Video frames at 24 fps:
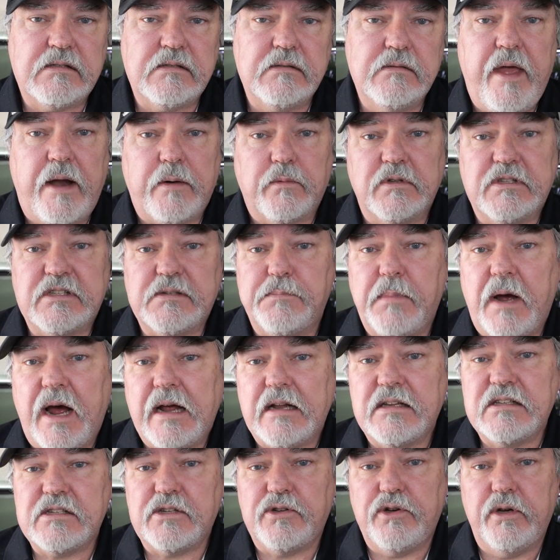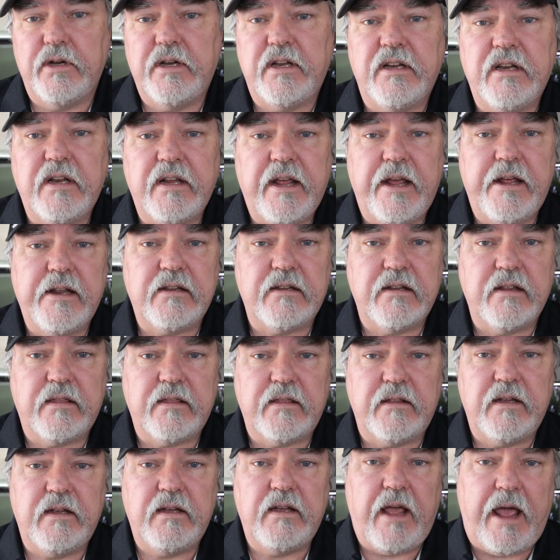That response could indicate that
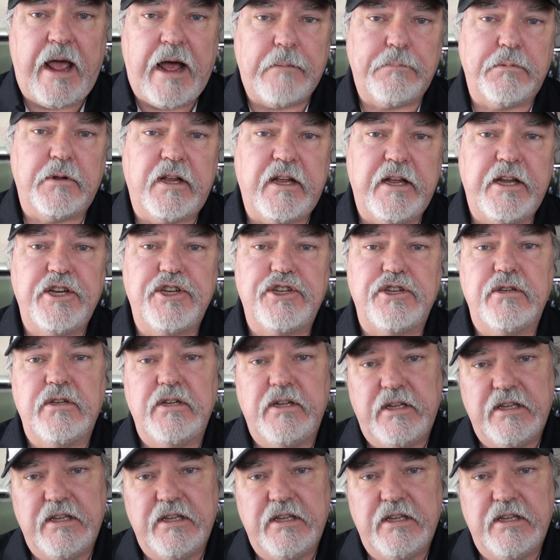the application